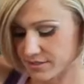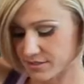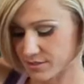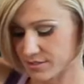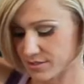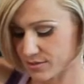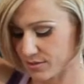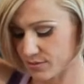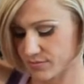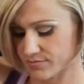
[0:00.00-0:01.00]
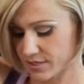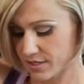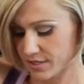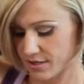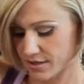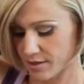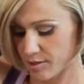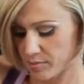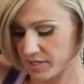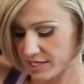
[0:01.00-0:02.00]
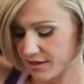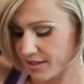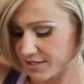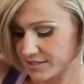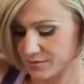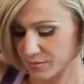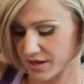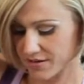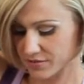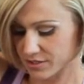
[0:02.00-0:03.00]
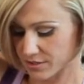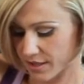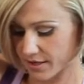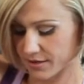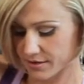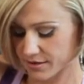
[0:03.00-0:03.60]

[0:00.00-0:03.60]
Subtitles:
you could do peanuts, whatever you'd like.